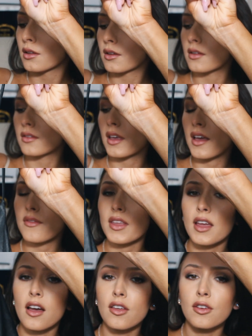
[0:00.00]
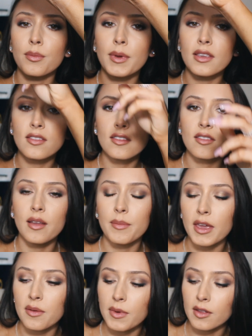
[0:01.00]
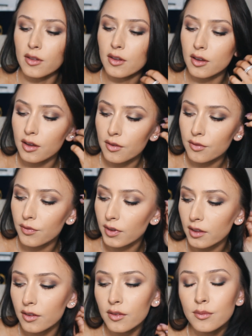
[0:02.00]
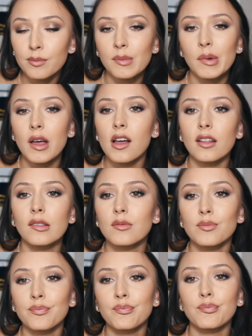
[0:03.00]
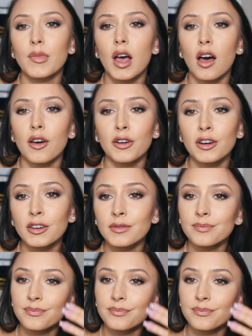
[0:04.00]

because I have like other pieces that make me look feel hotter.